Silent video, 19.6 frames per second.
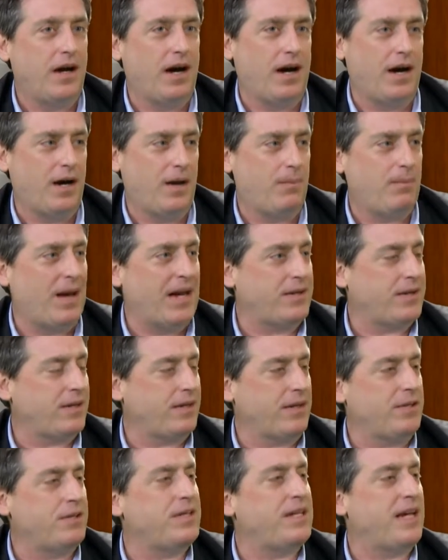basically
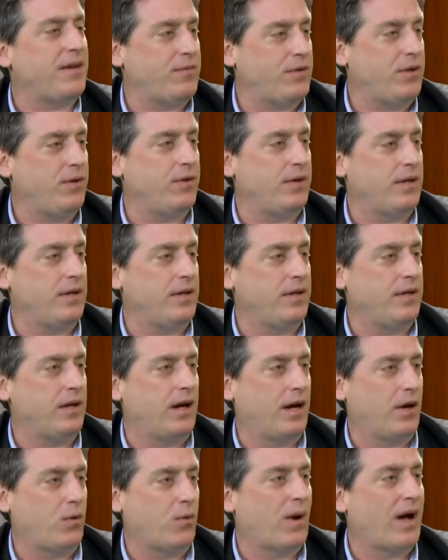see if you
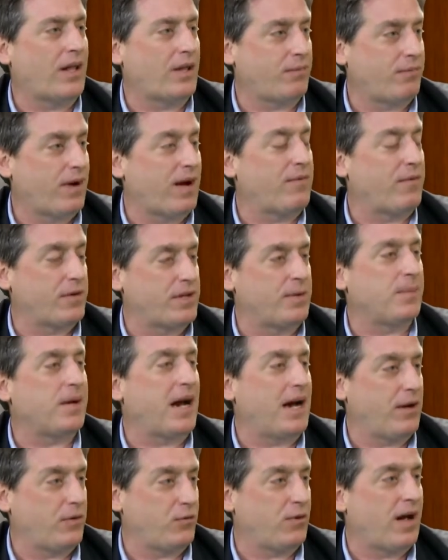can qualify for some
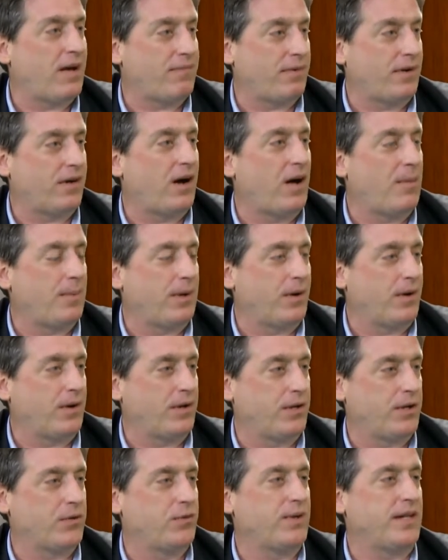kind of traffic calming on the
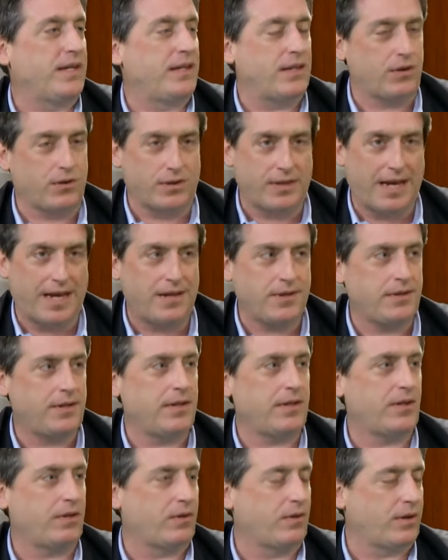street. They'll test it,
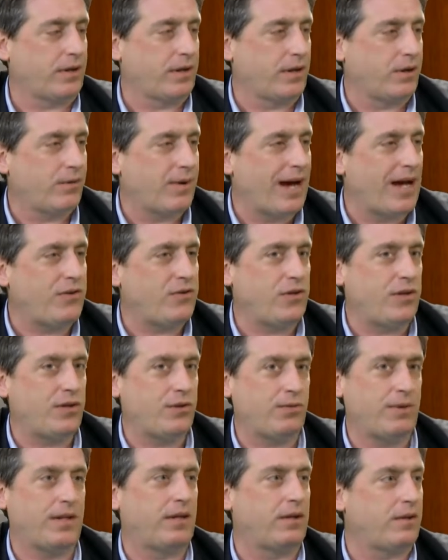they'll look at a crash
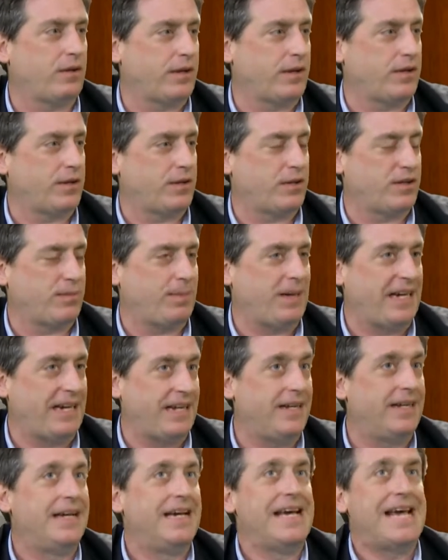history, they'll look at the speed,
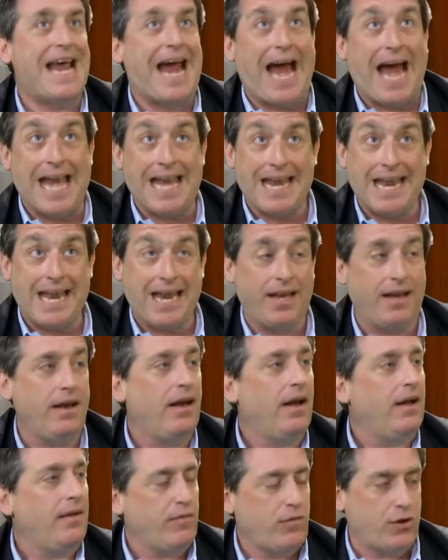and then
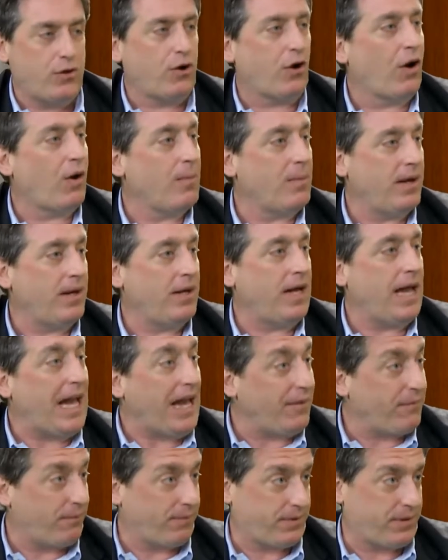determine
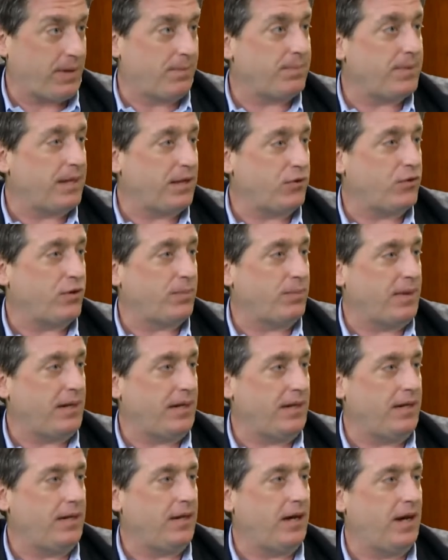if something should
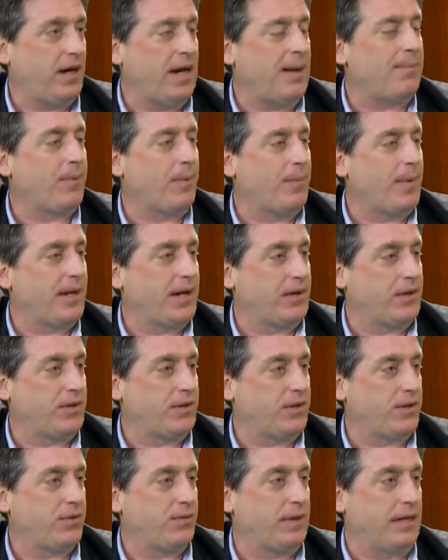be implemented on the
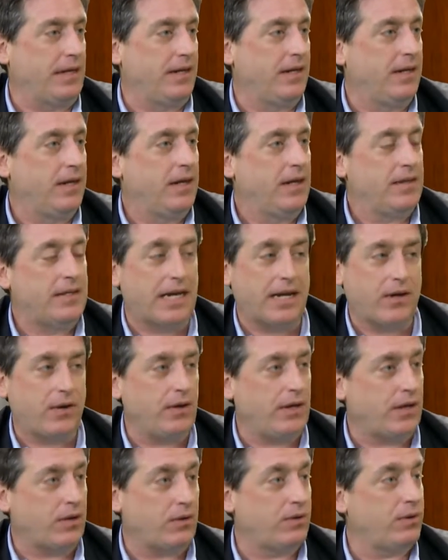street. That could
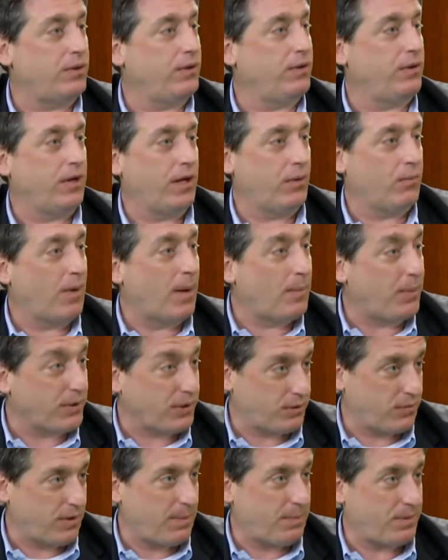include rumble
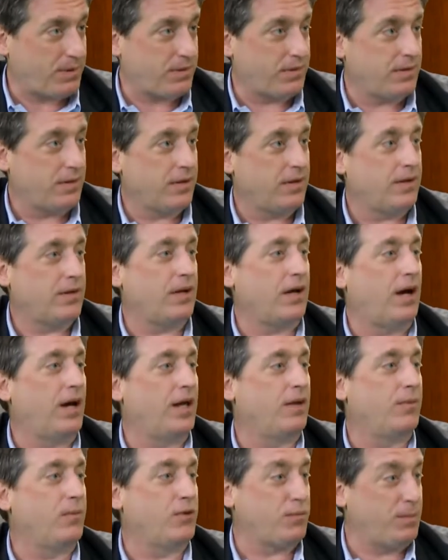strips,
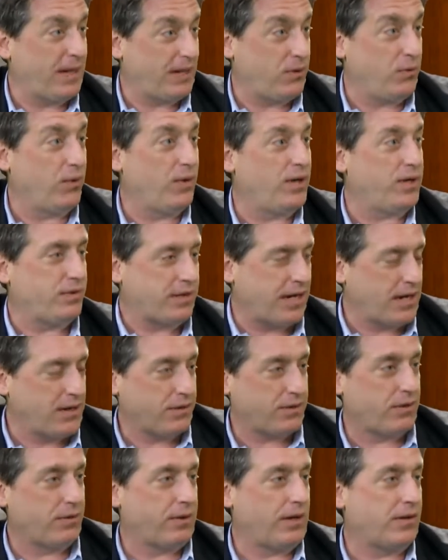which make noise, kind of
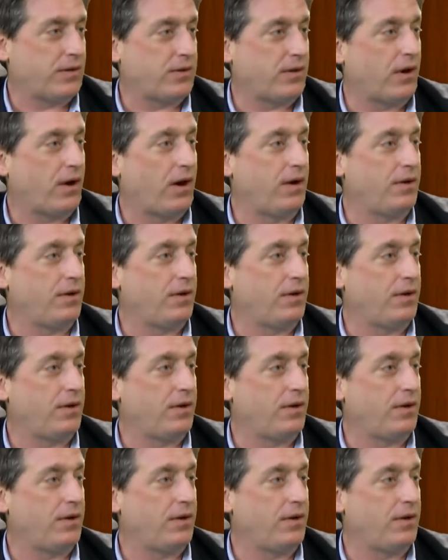slow down cars,